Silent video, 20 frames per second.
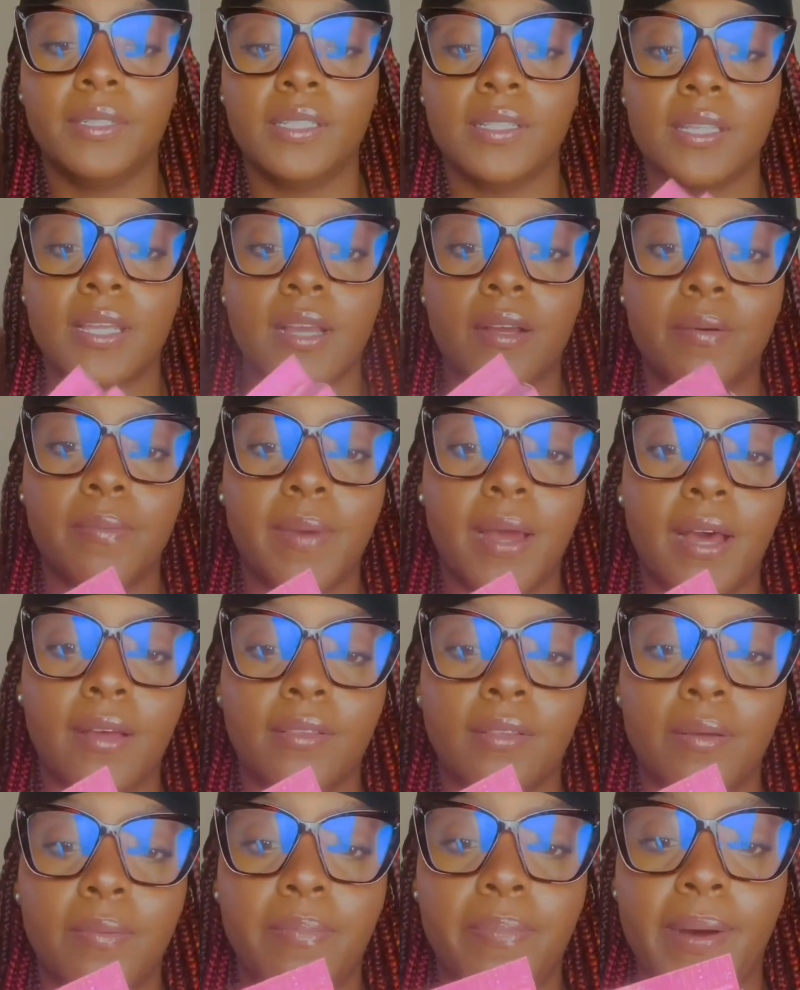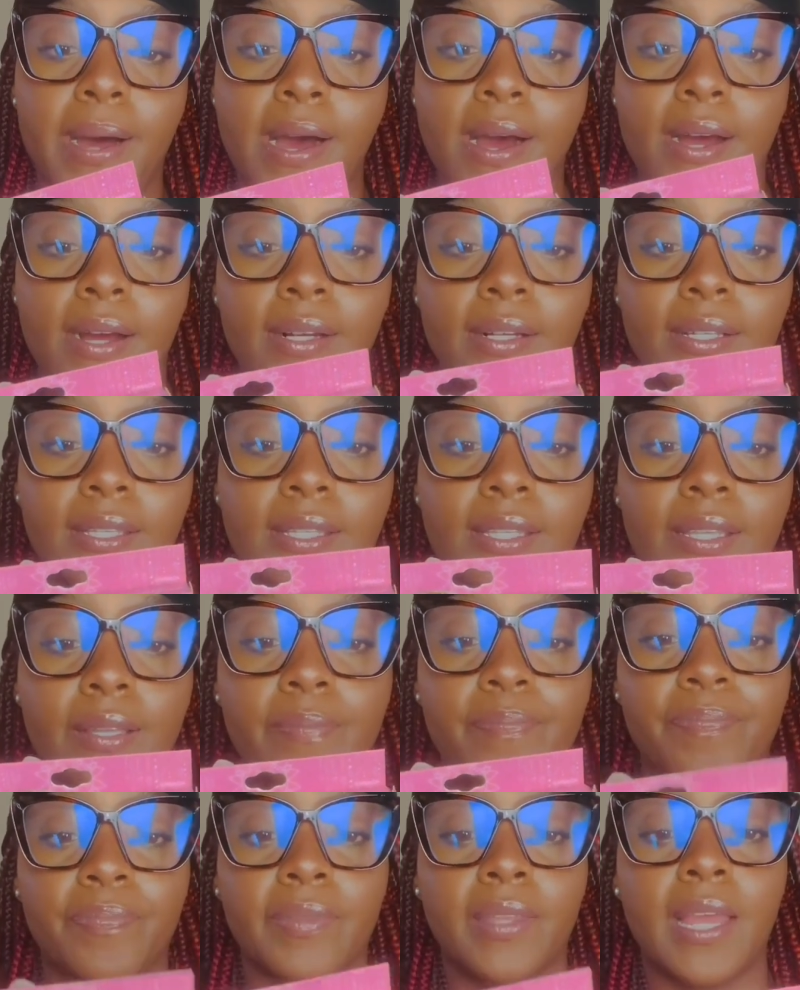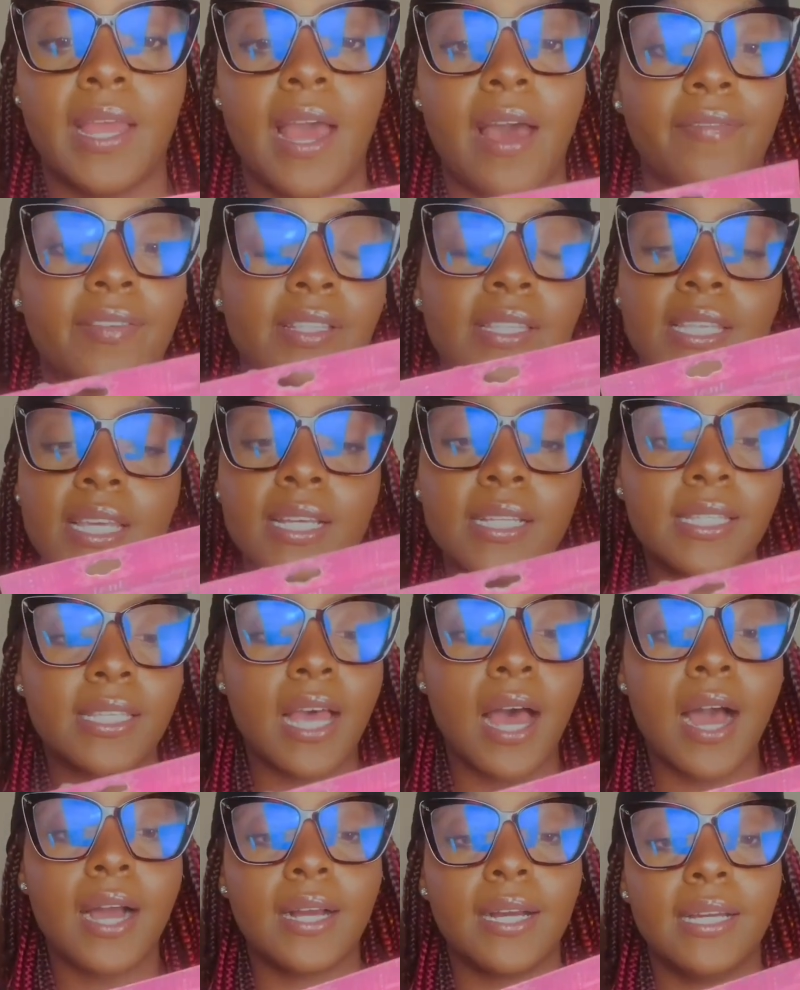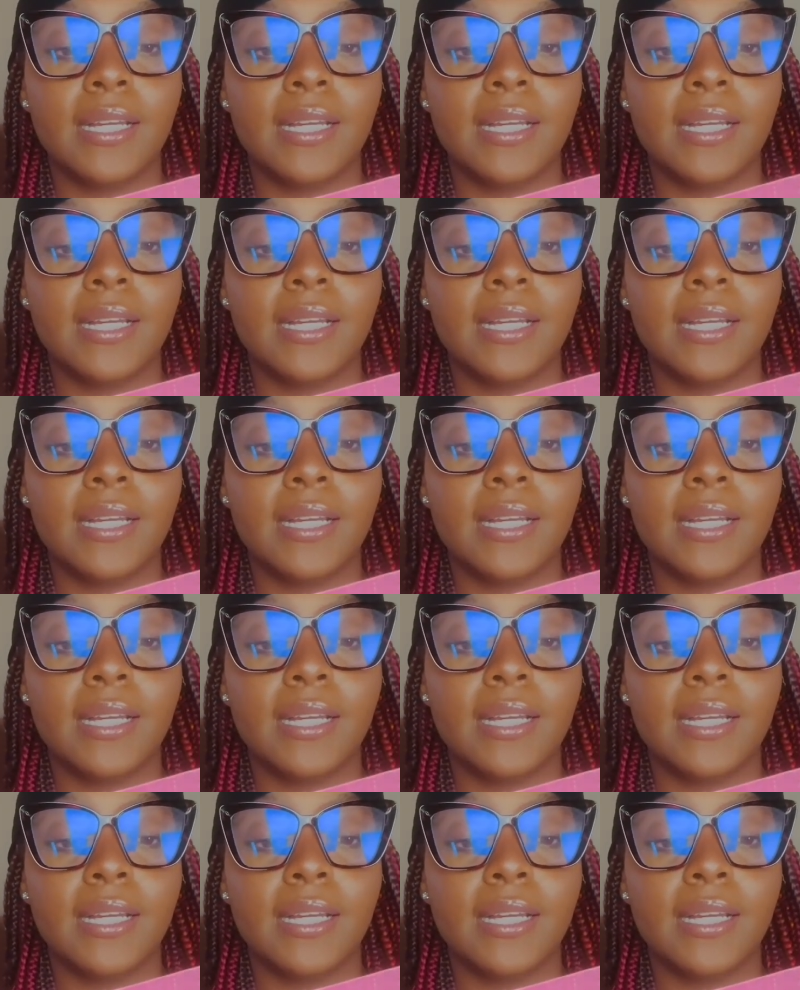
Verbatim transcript: take them out the box. They have a TikTok,